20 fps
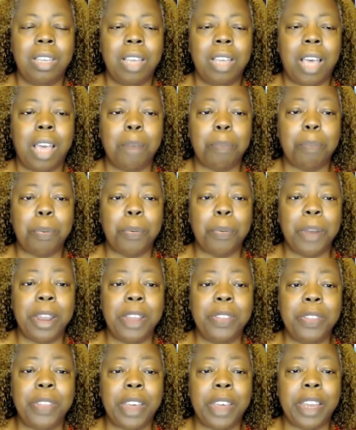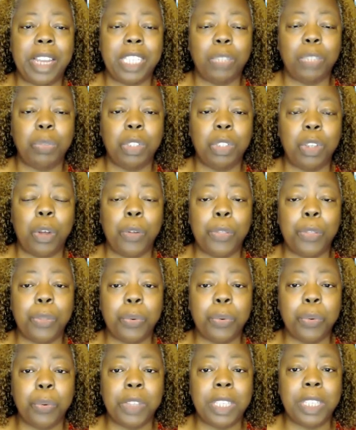I pray that as we go
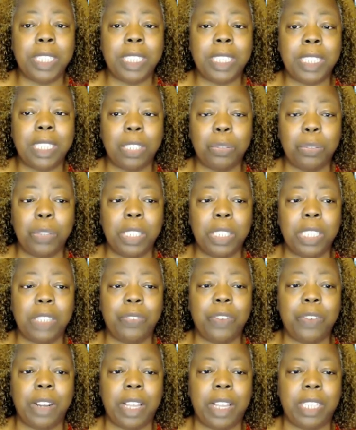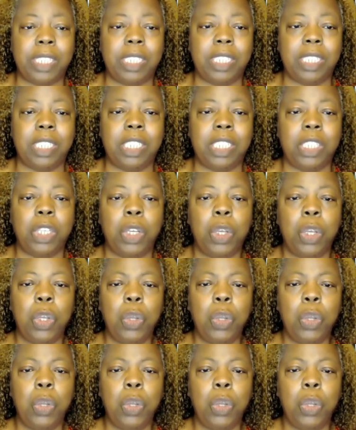through these series of lessons,